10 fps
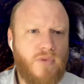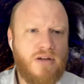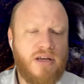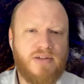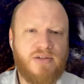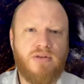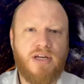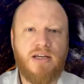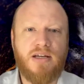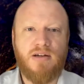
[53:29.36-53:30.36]
Yeah, so
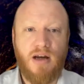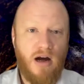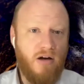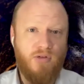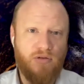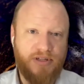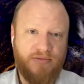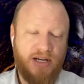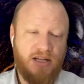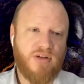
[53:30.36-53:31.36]
they are, of course,
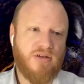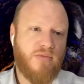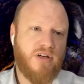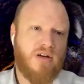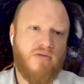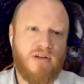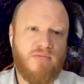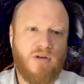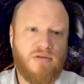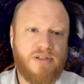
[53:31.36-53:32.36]
available. The non-Markovian
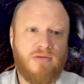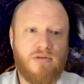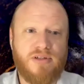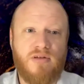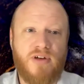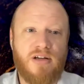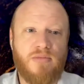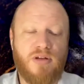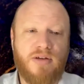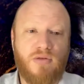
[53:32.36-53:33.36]
models are also
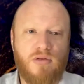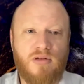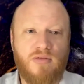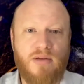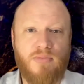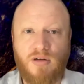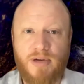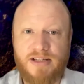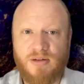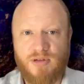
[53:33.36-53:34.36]
available in all of our
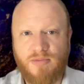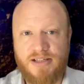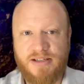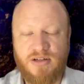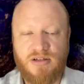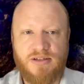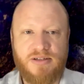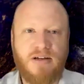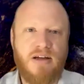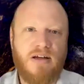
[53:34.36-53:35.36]
model-based
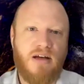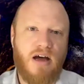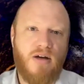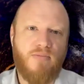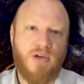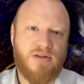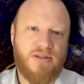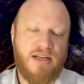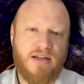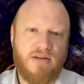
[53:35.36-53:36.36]
optimizations because
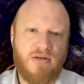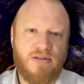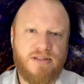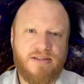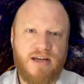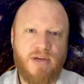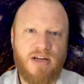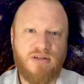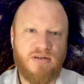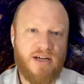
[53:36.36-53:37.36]
they use the same
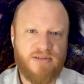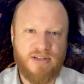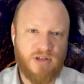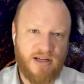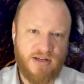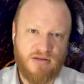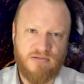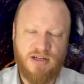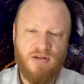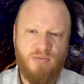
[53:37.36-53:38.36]
engine. Our simulation
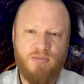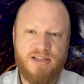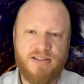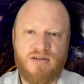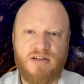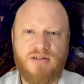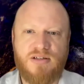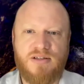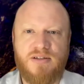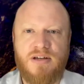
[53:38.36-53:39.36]
and optimization
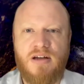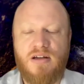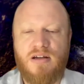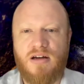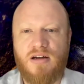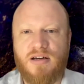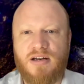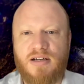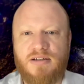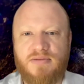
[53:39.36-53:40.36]
engines are
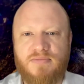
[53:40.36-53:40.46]
connected.